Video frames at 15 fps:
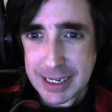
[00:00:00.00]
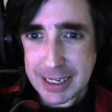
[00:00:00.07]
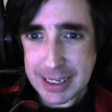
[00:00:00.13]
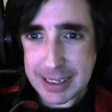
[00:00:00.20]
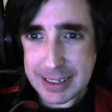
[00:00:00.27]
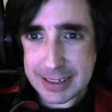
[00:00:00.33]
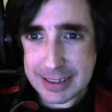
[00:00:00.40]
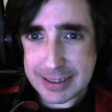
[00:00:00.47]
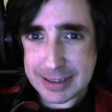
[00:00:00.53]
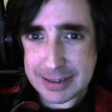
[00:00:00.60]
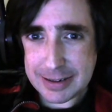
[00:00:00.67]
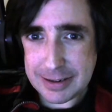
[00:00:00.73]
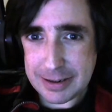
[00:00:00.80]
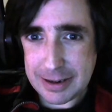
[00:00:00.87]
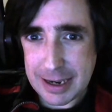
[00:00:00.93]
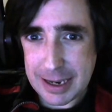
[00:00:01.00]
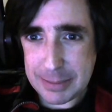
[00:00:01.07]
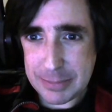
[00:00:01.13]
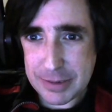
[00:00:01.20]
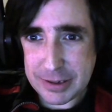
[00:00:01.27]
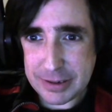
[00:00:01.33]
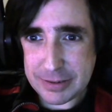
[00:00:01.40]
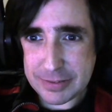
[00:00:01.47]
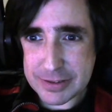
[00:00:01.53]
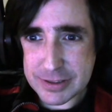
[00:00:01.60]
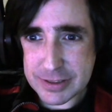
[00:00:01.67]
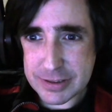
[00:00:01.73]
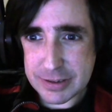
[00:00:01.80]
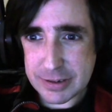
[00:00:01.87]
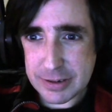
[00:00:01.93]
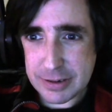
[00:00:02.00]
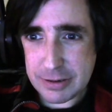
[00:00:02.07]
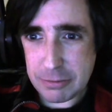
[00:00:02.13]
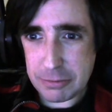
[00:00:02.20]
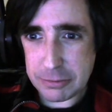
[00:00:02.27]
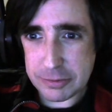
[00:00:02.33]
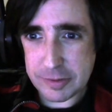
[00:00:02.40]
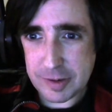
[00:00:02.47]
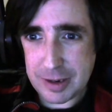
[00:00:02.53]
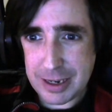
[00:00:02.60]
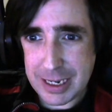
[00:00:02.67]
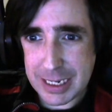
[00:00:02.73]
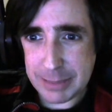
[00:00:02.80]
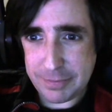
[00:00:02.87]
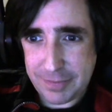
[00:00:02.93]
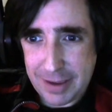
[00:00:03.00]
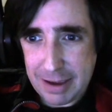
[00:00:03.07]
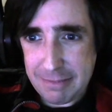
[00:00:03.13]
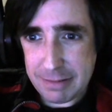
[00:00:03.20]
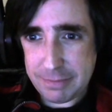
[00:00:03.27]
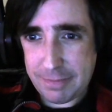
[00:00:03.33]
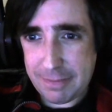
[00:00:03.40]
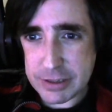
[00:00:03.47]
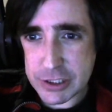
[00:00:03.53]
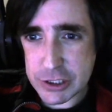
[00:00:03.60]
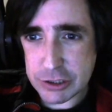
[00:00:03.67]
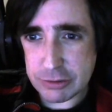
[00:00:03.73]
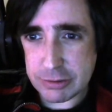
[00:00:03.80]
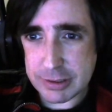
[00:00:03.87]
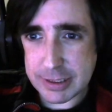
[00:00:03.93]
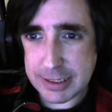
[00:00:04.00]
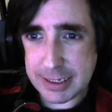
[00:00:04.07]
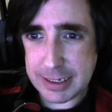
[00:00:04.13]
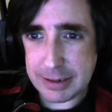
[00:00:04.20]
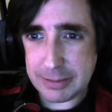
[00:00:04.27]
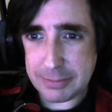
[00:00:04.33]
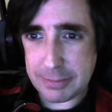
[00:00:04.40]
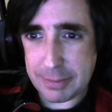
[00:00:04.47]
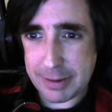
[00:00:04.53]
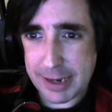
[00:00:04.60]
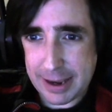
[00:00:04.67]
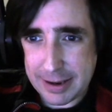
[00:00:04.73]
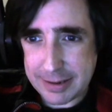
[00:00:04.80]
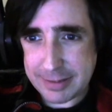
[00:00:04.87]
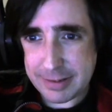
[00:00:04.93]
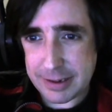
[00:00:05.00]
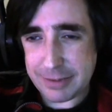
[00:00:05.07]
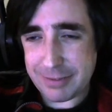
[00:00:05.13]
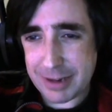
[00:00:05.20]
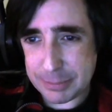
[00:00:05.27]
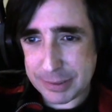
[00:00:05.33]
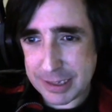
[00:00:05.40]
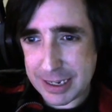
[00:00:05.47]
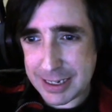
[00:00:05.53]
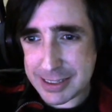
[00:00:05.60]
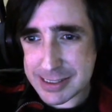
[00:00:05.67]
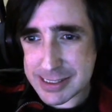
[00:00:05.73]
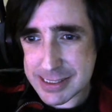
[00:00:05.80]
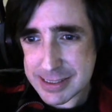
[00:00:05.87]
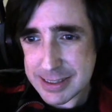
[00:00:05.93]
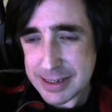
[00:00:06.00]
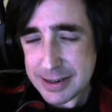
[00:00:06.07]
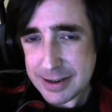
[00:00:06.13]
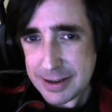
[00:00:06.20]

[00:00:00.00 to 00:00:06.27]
I'm gonna call time very, very shortly here when I get into the right place.